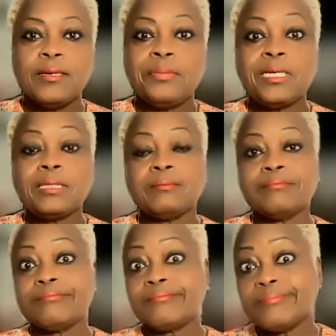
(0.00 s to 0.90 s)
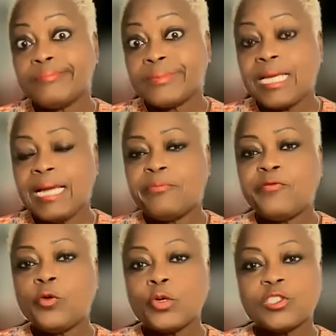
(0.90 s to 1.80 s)
But I'm
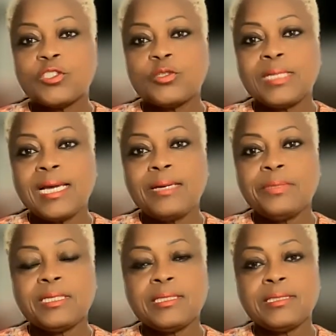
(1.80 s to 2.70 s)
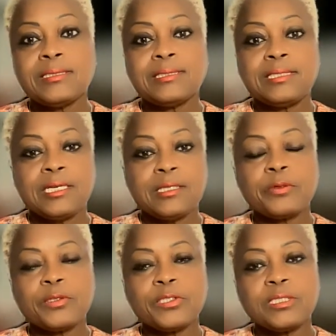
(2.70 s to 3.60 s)
forced to do that because the other
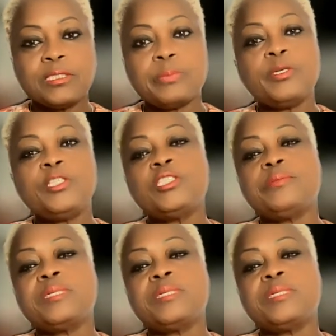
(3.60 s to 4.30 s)
person is pushing